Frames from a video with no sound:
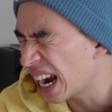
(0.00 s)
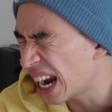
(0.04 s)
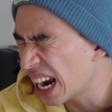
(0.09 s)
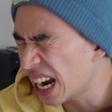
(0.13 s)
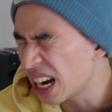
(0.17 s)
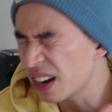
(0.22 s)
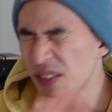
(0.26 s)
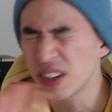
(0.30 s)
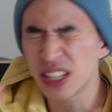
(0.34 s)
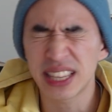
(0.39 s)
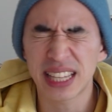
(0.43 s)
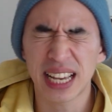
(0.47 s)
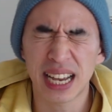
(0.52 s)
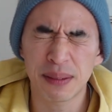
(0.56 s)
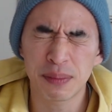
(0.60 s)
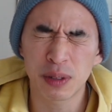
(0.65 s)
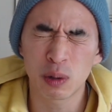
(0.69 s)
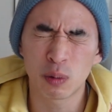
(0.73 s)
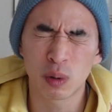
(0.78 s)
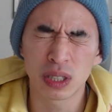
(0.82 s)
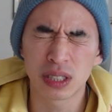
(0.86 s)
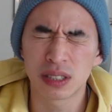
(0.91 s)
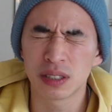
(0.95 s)
every time
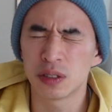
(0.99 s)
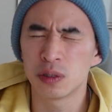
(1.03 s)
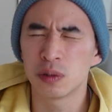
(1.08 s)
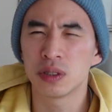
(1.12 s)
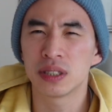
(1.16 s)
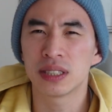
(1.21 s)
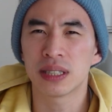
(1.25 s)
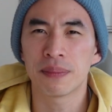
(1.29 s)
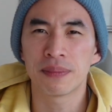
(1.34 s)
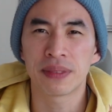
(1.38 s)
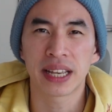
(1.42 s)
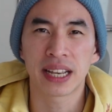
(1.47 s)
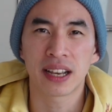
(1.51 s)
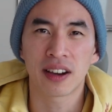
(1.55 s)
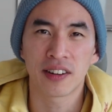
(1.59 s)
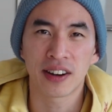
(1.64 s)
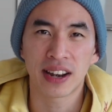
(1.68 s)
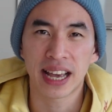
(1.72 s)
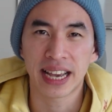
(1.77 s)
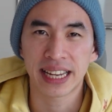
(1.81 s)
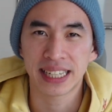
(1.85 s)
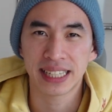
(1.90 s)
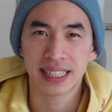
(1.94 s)
you want to do something
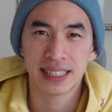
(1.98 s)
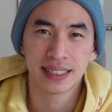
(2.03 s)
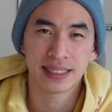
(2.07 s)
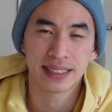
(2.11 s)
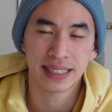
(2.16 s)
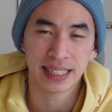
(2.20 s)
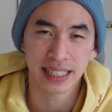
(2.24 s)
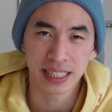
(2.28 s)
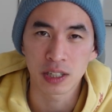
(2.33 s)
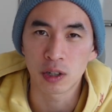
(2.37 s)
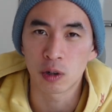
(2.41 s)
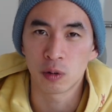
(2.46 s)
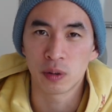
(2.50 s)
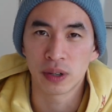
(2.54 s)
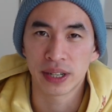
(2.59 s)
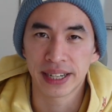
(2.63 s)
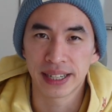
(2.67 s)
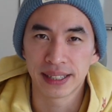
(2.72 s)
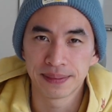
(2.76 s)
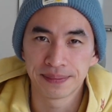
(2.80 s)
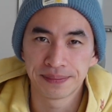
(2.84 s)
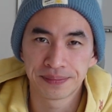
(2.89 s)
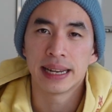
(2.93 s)
online in
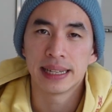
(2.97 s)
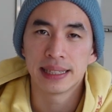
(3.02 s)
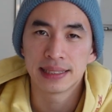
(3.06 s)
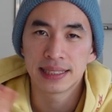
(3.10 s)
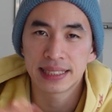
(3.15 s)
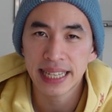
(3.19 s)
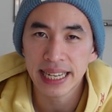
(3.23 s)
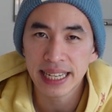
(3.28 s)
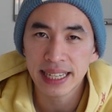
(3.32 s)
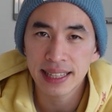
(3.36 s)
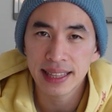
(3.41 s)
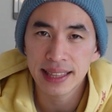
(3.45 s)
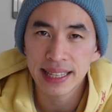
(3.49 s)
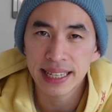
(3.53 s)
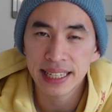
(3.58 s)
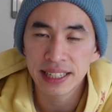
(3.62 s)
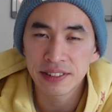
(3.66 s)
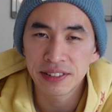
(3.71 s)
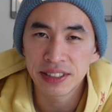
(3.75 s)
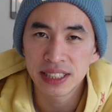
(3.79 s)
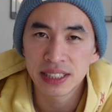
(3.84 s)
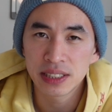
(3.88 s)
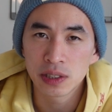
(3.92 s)
Korea. And the second thing
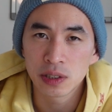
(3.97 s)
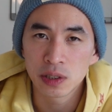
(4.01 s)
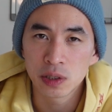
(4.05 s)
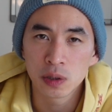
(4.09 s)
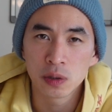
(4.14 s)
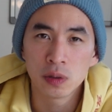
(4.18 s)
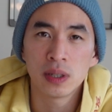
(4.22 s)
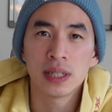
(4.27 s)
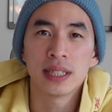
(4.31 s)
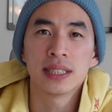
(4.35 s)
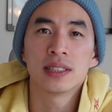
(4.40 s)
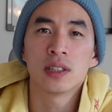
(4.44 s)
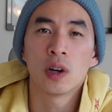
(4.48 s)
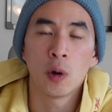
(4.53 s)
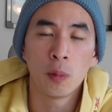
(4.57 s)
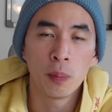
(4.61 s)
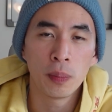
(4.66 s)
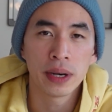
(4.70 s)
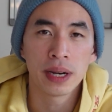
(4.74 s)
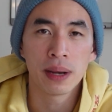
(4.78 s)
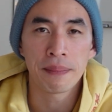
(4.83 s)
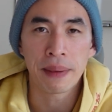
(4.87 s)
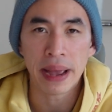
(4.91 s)
you need to do is
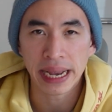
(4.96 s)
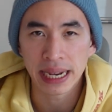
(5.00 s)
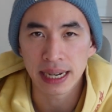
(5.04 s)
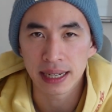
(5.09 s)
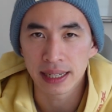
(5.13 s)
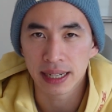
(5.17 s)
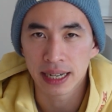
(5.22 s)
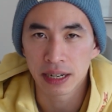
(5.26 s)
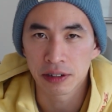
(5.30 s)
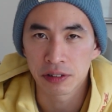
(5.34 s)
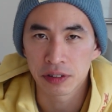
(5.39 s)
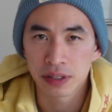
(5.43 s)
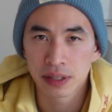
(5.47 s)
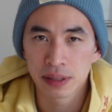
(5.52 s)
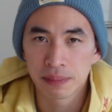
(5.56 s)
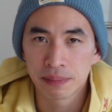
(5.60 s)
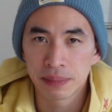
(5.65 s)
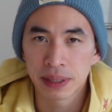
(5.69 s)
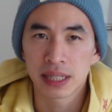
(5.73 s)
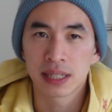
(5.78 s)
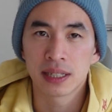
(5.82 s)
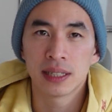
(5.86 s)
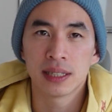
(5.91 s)
open a bank account,
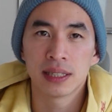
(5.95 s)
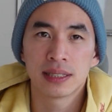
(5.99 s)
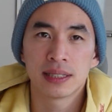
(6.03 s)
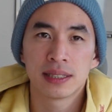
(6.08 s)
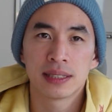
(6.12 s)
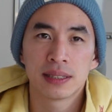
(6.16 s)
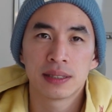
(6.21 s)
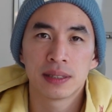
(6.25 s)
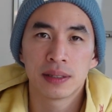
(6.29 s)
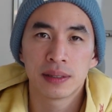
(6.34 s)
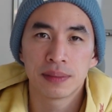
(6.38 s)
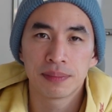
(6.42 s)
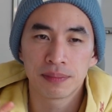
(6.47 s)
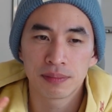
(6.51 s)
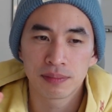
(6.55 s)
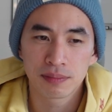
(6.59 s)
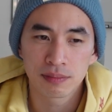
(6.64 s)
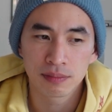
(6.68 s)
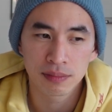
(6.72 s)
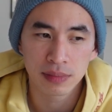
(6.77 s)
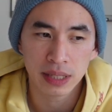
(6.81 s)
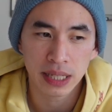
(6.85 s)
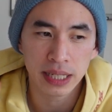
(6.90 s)
because
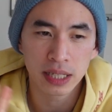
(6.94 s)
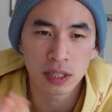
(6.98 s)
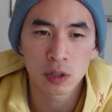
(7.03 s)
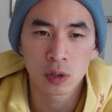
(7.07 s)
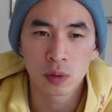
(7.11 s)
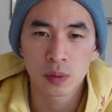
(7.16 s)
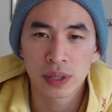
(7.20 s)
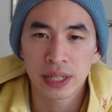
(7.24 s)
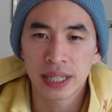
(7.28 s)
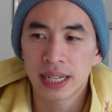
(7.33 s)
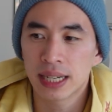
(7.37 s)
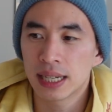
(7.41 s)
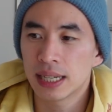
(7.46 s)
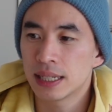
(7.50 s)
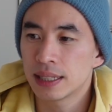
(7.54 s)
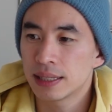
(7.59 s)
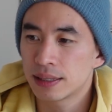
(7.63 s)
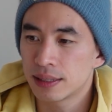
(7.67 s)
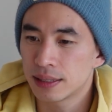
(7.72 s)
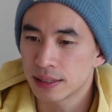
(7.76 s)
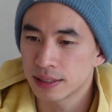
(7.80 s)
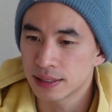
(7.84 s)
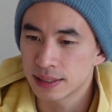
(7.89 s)
in
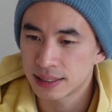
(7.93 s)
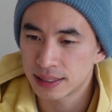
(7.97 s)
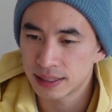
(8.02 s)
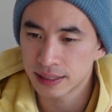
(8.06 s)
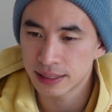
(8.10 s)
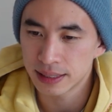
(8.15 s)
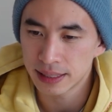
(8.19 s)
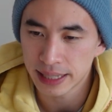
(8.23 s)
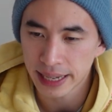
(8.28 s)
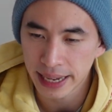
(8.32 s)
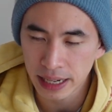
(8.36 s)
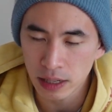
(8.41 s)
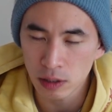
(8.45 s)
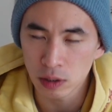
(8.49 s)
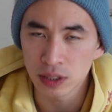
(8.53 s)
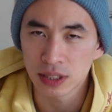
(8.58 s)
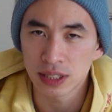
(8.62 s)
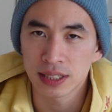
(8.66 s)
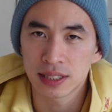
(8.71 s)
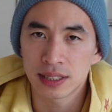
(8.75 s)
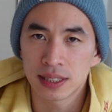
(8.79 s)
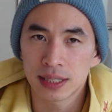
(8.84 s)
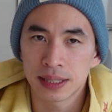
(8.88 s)
Korea the
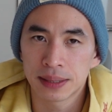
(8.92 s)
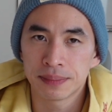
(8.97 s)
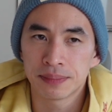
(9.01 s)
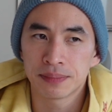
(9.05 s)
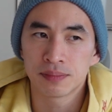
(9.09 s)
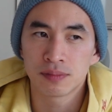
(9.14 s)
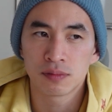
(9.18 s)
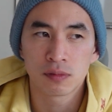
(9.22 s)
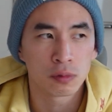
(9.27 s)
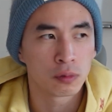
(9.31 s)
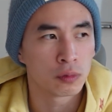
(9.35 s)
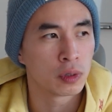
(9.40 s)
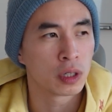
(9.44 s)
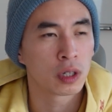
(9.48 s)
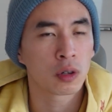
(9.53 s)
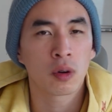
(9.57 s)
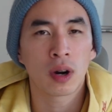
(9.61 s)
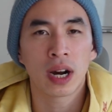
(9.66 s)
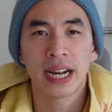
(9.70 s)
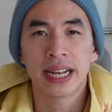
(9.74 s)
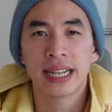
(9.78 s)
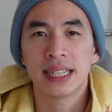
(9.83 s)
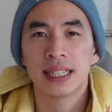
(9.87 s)
ecosystem
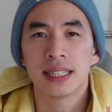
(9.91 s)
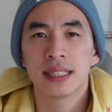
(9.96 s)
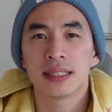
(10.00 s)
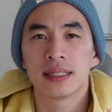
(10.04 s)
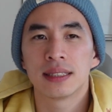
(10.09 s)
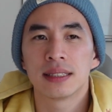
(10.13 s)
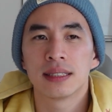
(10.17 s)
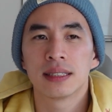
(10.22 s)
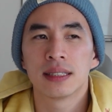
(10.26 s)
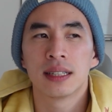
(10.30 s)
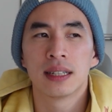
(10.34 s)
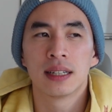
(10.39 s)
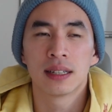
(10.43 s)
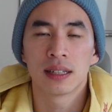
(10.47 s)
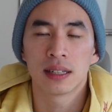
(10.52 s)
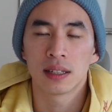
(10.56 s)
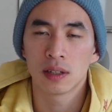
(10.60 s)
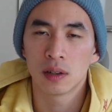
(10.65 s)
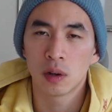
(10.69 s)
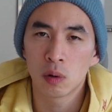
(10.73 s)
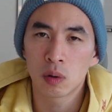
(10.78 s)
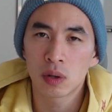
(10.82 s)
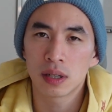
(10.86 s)
requires
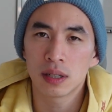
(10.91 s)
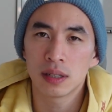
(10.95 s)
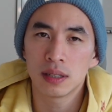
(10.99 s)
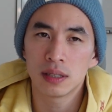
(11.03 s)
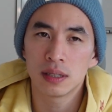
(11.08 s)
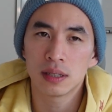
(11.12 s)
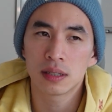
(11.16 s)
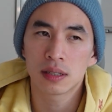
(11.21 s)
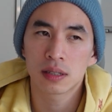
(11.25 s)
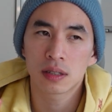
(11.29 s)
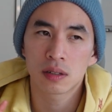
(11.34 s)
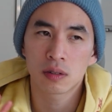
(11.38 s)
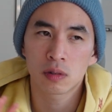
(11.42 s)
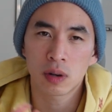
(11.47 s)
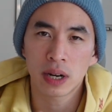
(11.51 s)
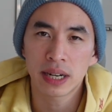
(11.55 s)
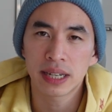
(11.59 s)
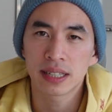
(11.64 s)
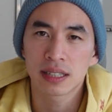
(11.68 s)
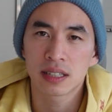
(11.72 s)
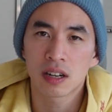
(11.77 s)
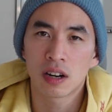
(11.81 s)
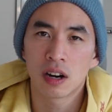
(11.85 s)
local
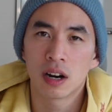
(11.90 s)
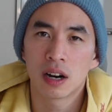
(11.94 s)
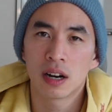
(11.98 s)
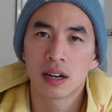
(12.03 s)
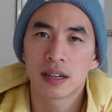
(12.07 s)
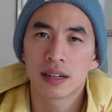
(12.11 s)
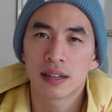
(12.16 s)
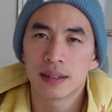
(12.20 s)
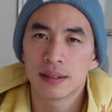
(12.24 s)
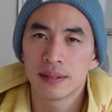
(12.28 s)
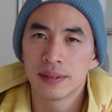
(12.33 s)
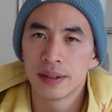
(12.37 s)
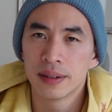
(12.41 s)
credit card